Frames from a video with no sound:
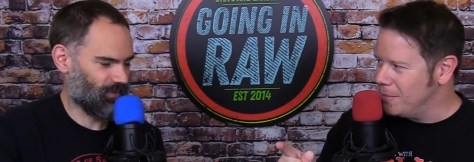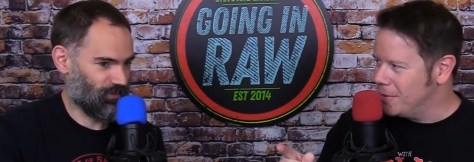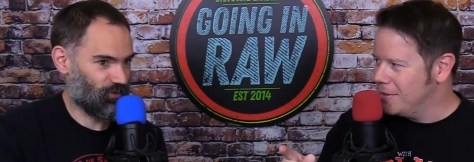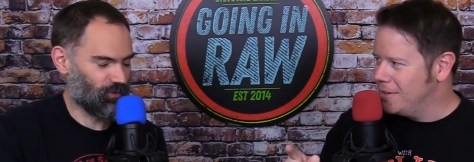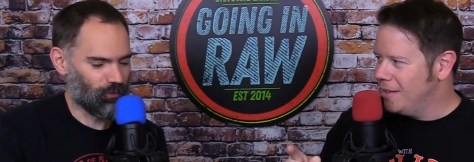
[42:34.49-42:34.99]

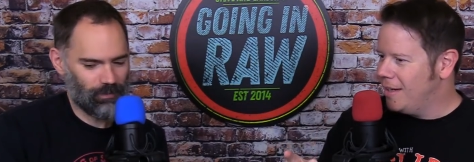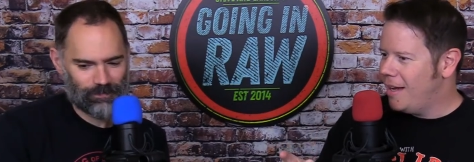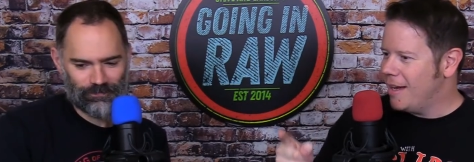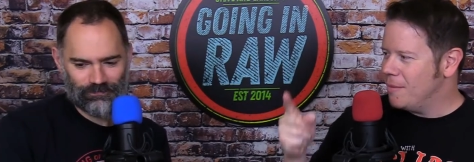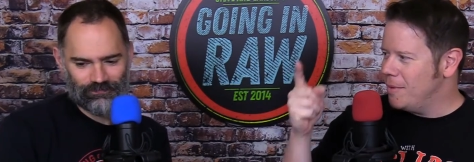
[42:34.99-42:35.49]
Speaker 1: That's true.
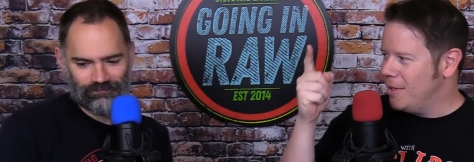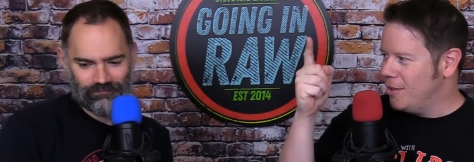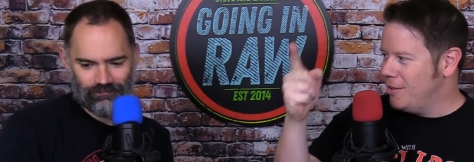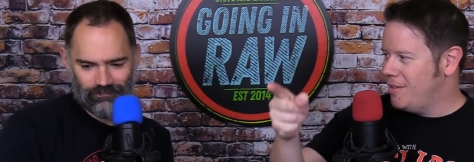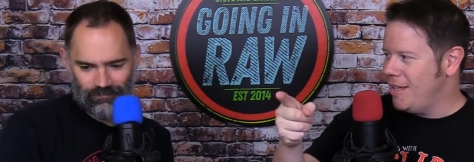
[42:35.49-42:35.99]
I can be a
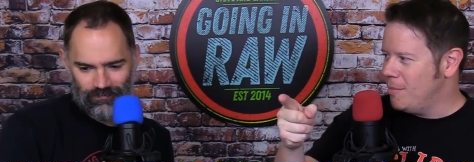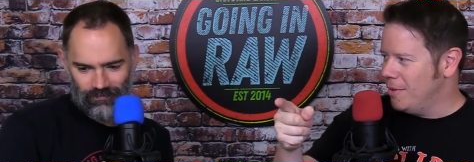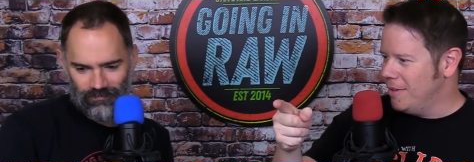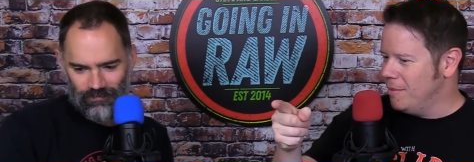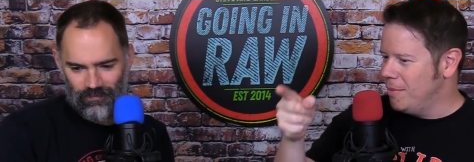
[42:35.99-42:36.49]
good team
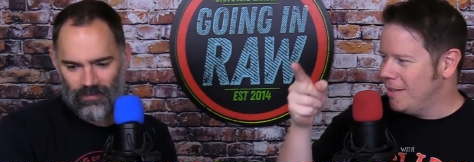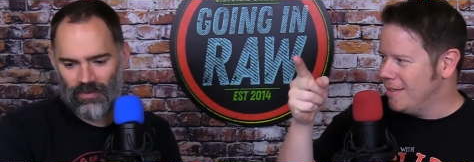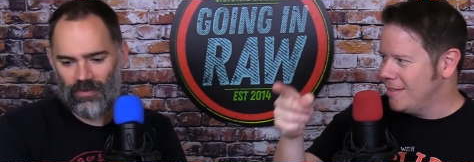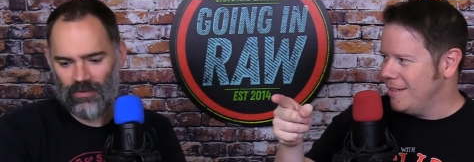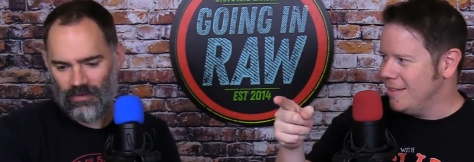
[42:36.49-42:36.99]
with him
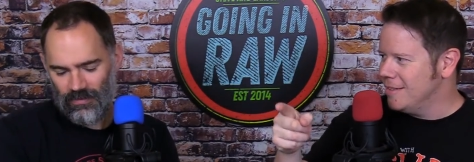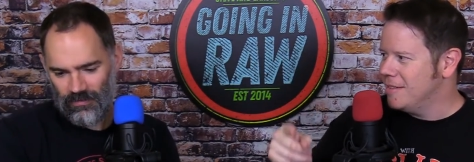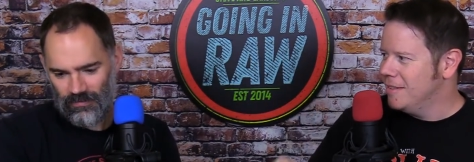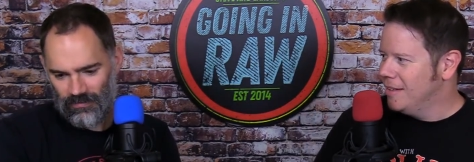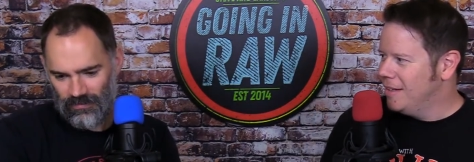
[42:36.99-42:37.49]
because
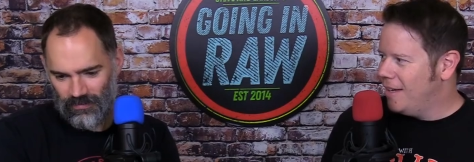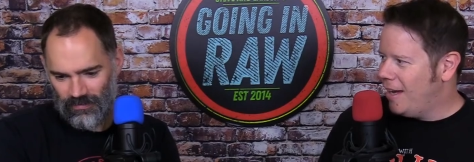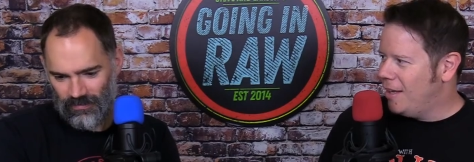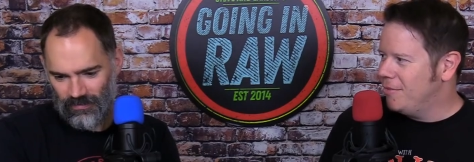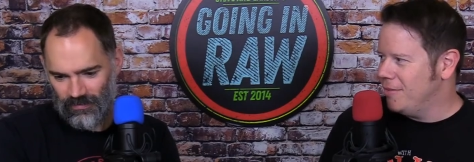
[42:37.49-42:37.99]
he's
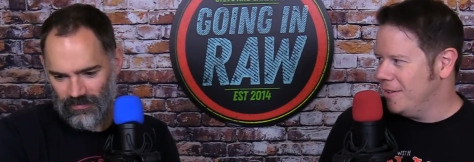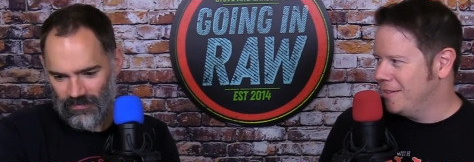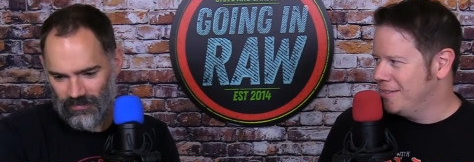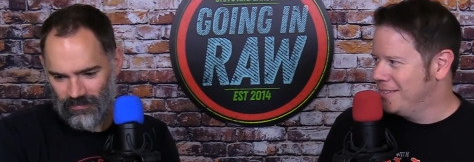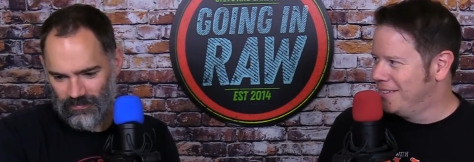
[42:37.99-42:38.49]
alpha.
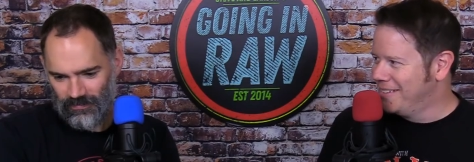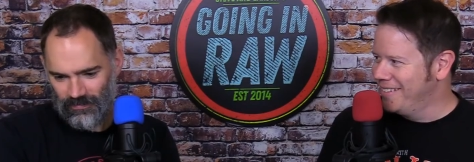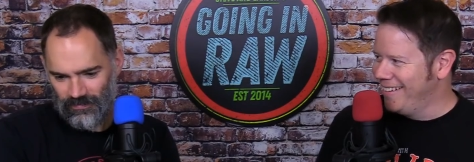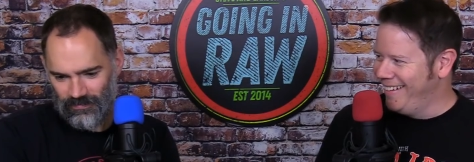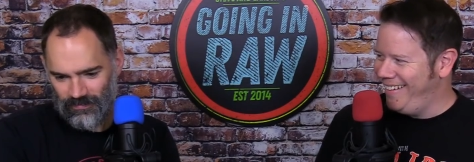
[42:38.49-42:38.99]

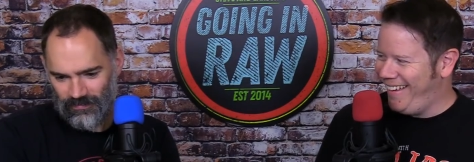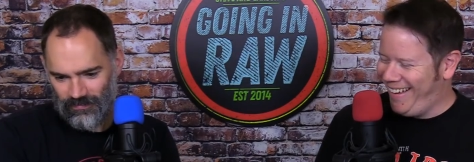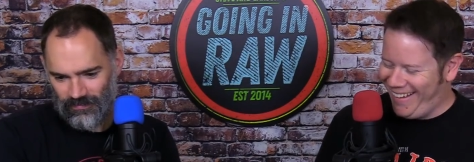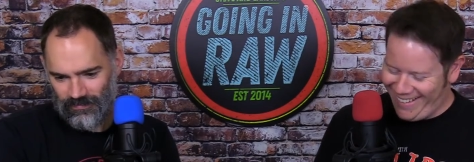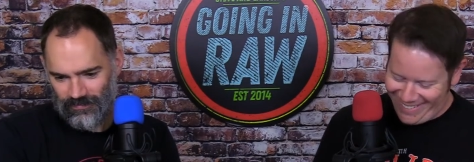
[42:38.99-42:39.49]

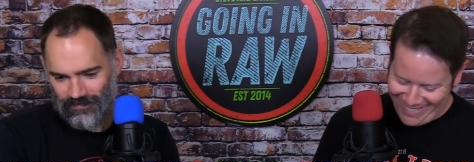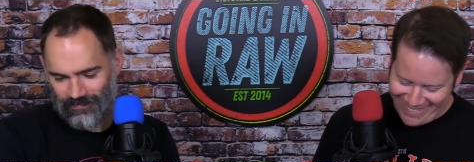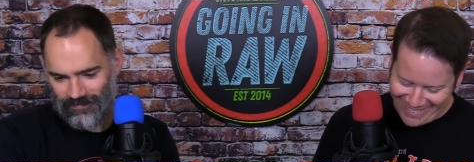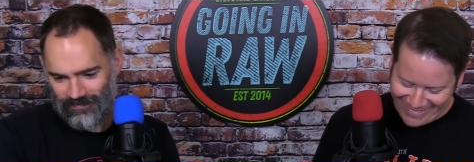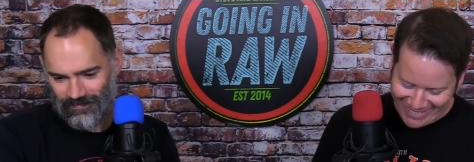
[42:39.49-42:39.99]

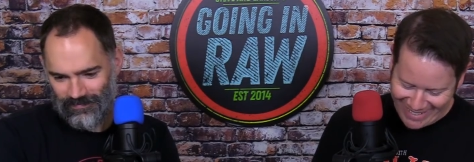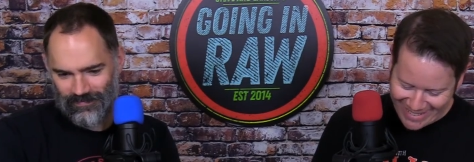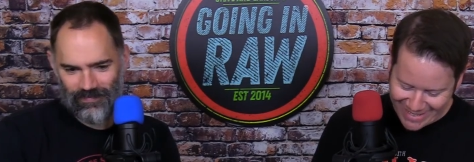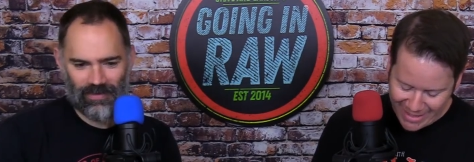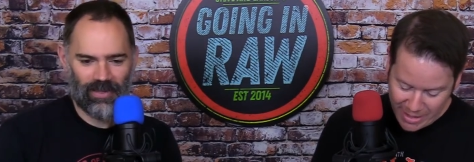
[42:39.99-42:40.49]

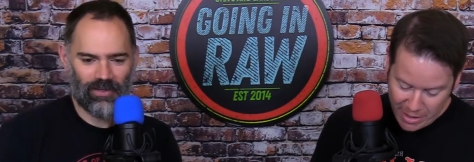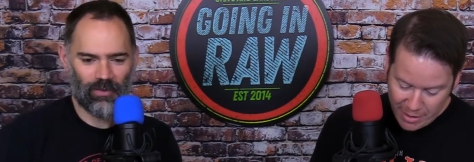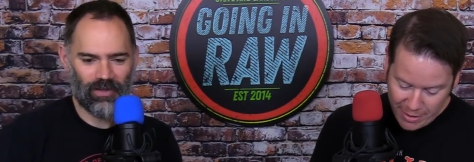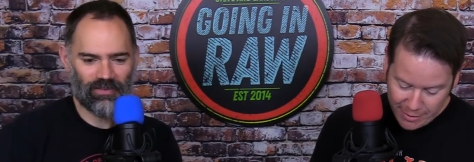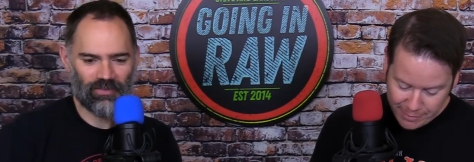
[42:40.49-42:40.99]
Anyways.
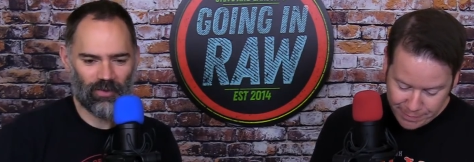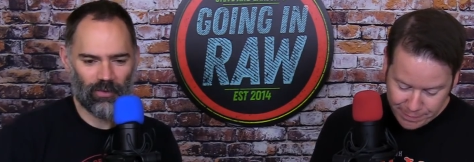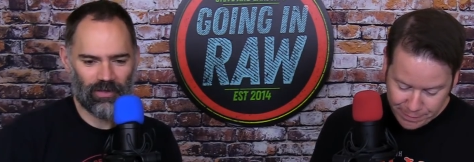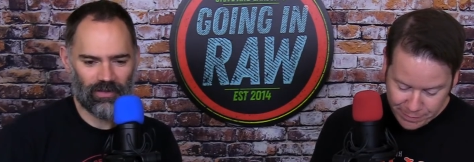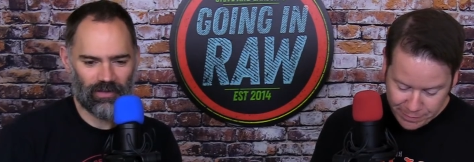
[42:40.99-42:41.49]
Speaker 2: Anyway,
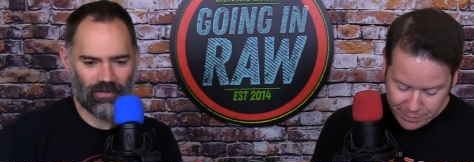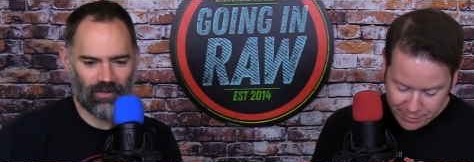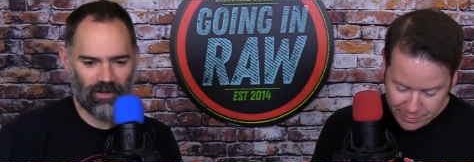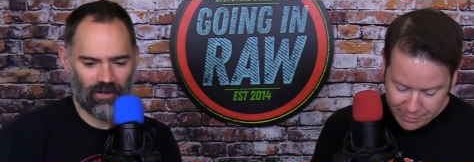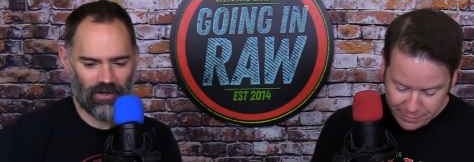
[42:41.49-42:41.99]
so uh,
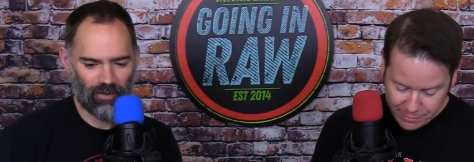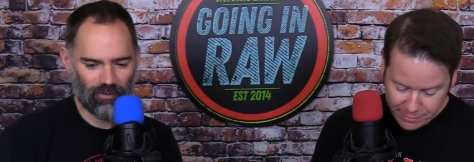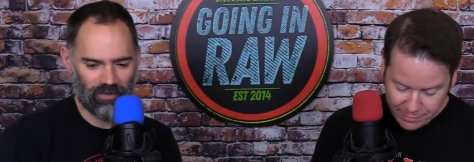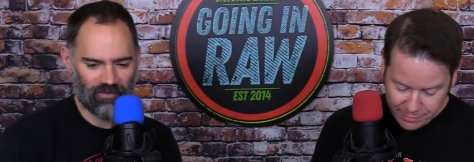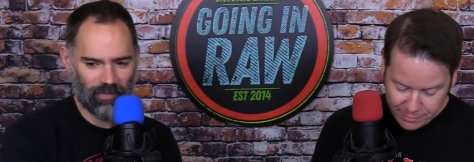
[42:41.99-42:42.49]
Gargano
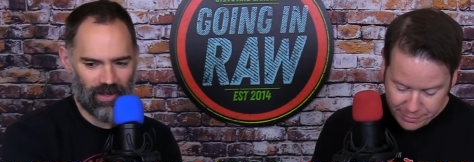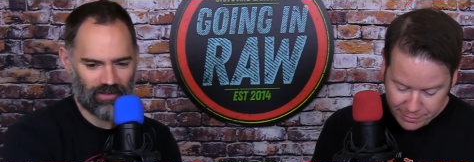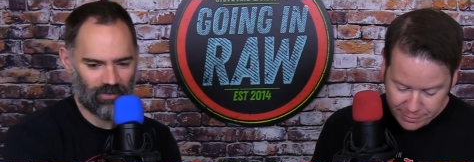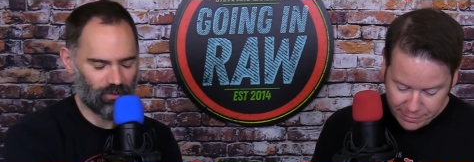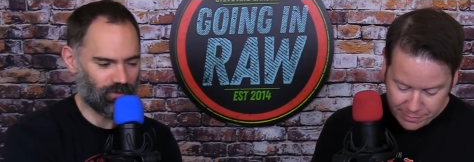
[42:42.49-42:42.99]
runs
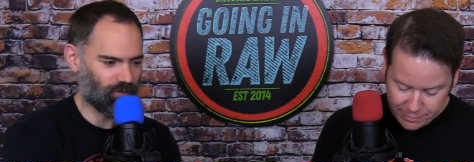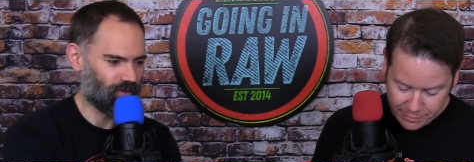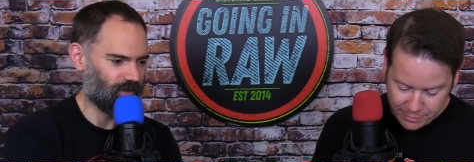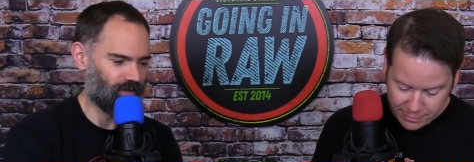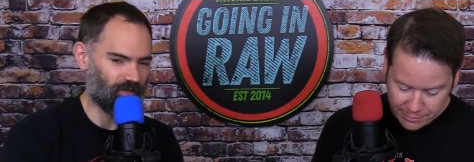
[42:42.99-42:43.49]
back towards the
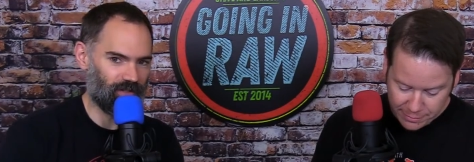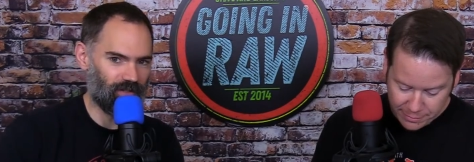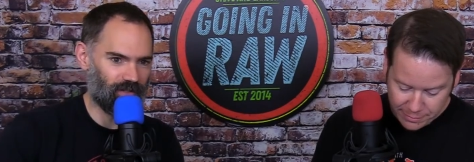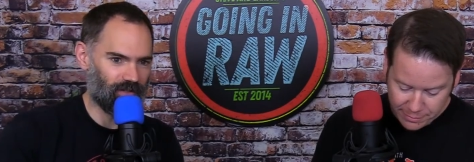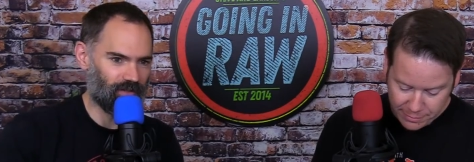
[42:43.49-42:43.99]
ring because
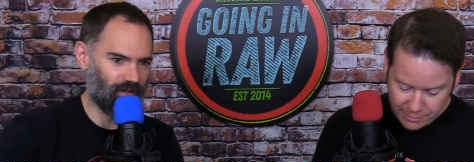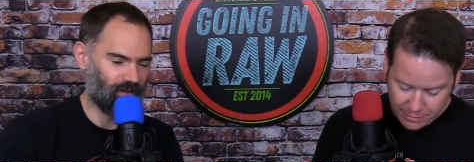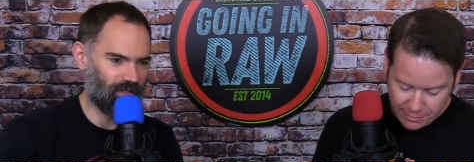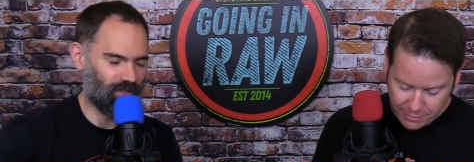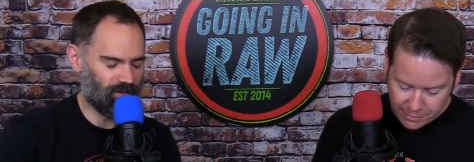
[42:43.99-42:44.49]
he and,
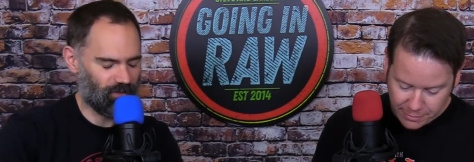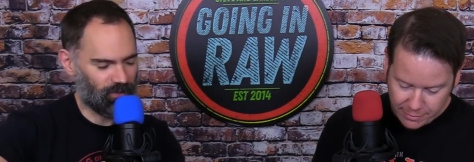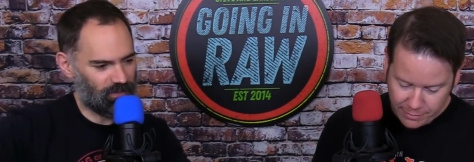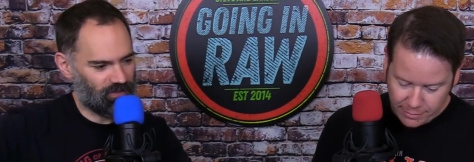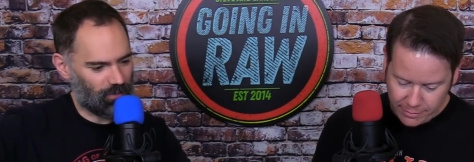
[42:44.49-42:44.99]
and he the
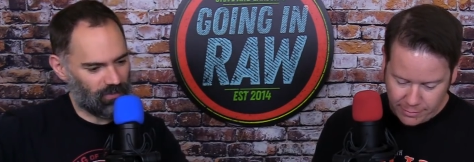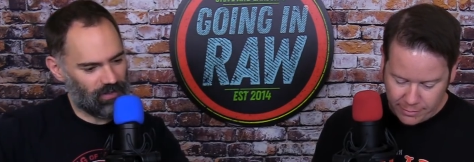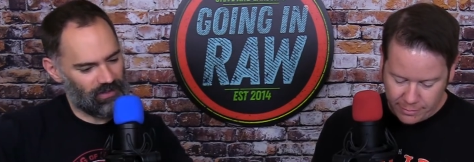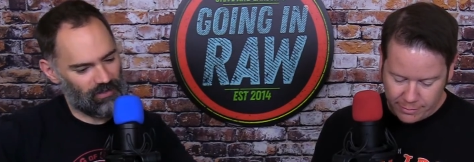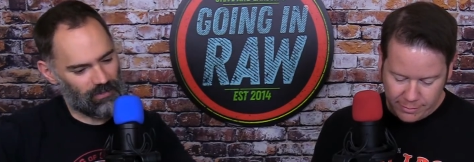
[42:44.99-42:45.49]
refs
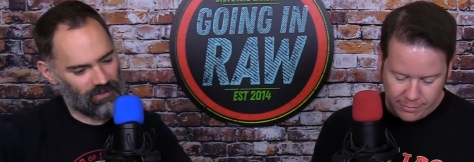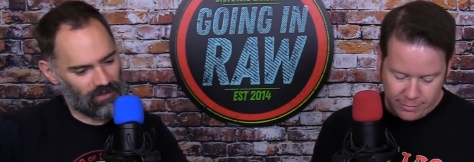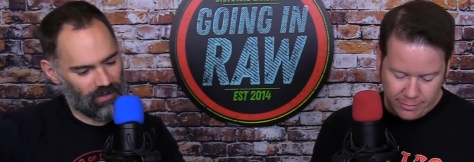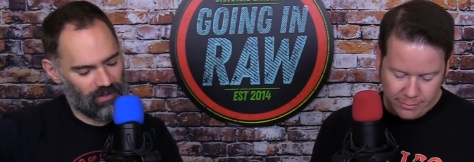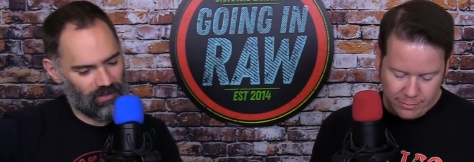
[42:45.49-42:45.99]
separate him and